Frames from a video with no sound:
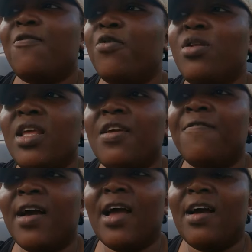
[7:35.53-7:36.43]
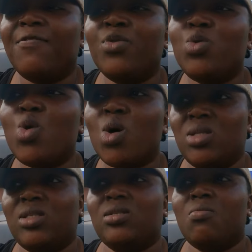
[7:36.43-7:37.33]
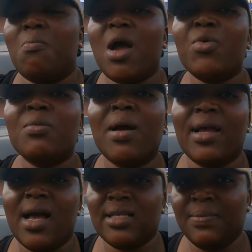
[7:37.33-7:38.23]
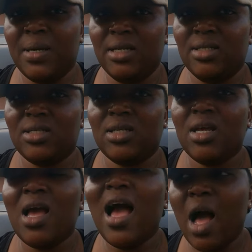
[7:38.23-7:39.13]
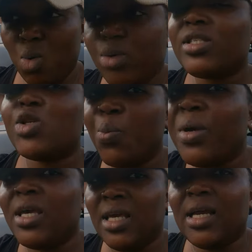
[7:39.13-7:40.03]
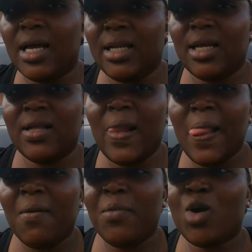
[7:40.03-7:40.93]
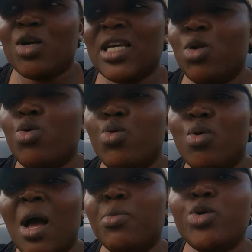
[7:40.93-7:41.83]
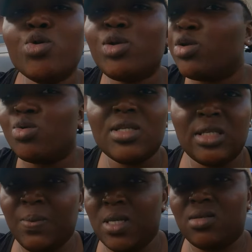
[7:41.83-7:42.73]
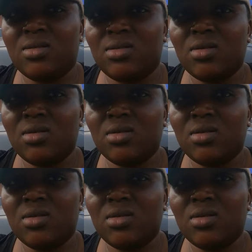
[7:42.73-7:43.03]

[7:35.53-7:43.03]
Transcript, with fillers: even if I have not married my husband, yes. I will still be in Ghana, in Ghana okay. because I don't know. I'm used to this place.